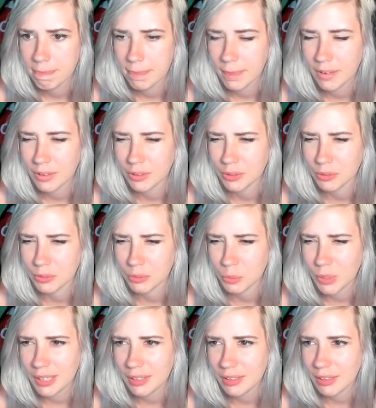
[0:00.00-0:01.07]
Oh,
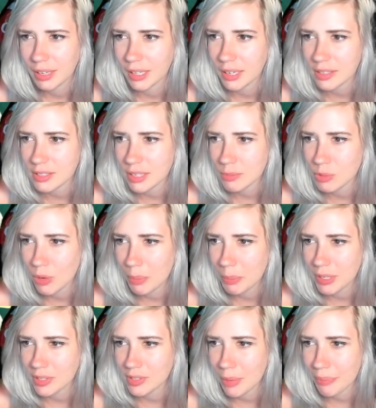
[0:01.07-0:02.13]
well, I guess I'm
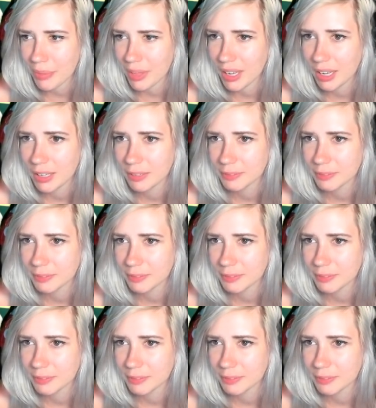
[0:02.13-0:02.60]
swapping something.